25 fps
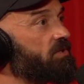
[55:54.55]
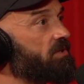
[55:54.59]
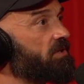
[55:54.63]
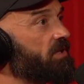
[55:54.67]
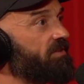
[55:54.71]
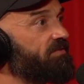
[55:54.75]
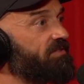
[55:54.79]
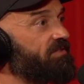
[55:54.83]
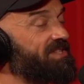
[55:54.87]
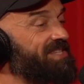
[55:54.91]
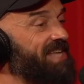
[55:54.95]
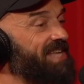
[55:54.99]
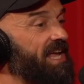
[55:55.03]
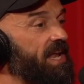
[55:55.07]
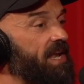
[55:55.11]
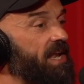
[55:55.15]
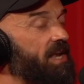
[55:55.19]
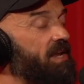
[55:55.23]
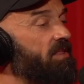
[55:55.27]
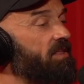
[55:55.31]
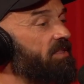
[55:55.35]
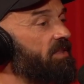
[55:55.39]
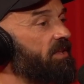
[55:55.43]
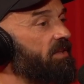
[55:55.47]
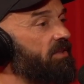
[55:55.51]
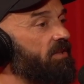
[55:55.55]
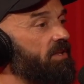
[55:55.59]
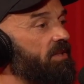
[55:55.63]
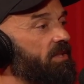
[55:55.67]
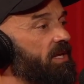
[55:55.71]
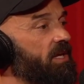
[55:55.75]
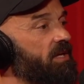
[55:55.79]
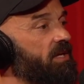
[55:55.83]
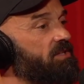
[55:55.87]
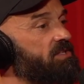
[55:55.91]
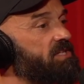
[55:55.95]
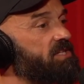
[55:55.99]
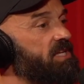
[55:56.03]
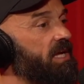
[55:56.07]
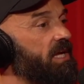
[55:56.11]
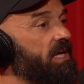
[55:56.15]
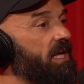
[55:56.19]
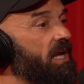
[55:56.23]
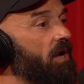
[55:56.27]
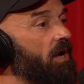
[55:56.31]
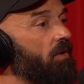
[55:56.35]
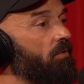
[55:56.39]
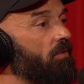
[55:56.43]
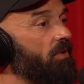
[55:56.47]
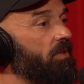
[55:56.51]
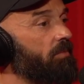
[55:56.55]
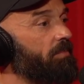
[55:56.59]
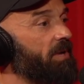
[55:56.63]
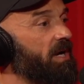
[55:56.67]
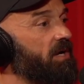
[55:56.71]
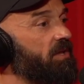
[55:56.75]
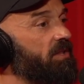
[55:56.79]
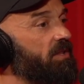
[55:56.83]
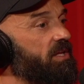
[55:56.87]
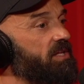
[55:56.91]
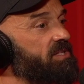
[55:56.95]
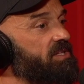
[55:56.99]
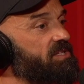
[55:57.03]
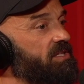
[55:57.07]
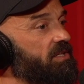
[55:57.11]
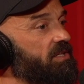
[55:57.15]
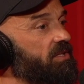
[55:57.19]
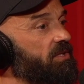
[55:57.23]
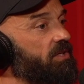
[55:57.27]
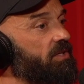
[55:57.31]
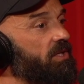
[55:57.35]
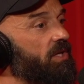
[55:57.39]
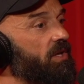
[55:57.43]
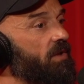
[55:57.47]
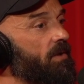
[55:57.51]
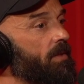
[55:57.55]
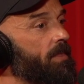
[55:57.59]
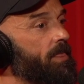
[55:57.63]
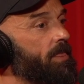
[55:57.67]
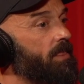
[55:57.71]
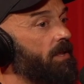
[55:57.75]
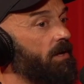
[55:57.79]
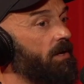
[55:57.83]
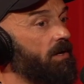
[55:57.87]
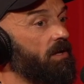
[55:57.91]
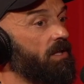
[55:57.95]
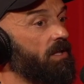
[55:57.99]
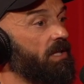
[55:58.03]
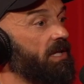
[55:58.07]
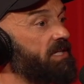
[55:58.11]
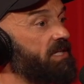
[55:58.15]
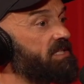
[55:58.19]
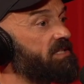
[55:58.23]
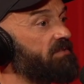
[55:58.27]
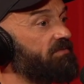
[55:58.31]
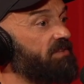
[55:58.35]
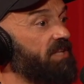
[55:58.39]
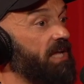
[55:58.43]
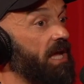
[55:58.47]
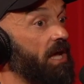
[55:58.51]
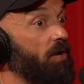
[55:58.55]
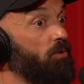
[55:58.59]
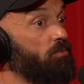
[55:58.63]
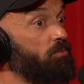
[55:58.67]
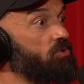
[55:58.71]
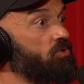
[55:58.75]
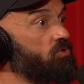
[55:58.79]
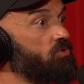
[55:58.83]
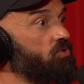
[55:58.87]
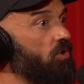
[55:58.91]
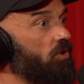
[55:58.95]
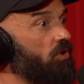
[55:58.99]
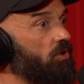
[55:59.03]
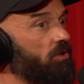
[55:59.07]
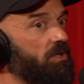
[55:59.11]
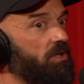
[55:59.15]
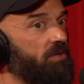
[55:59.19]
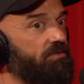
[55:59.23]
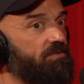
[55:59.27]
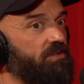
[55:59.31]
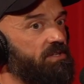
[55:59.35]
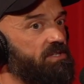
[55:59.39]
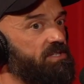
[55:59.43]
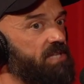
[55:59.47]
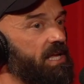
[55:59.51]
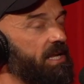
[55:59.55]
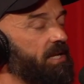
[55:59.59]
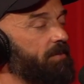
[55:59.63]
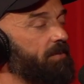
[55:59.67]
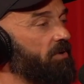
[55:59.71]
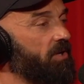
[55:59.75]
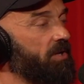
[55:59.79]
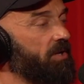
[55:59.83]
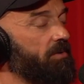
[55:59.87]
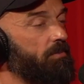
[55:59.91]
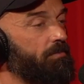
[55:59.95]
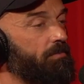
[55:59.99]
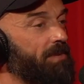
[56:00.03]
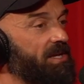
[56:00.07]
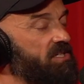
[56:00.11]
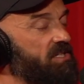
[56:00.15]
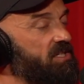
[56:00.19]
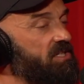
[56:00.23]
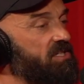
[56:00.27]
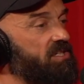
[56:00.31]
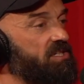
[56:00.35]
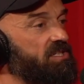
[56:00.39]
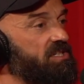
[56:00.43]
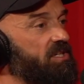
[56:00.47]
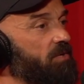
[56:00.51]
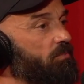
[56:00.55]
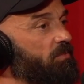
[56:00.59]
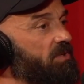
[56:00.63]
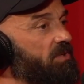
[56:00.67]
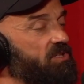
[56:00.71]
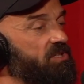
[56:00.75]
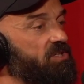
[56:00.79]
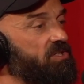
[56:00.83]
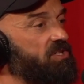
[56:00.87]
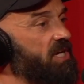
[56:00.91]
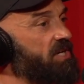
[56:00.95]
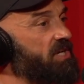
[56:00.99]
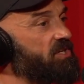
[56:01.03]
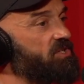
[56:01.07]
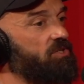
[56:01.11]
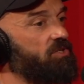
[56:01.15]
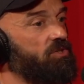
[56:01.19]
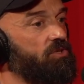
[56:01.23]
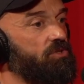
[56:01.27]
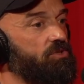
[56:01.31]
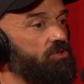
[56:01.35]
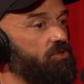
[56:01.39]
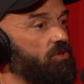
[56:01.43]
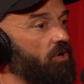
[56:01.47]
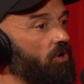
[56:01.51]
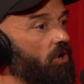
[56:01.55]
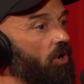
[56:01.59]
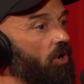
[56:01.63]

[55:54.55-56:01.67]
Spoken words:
And if there's anything that they can take out of the back of this that collectively helps us all, if there's anybody who messages in with suggestions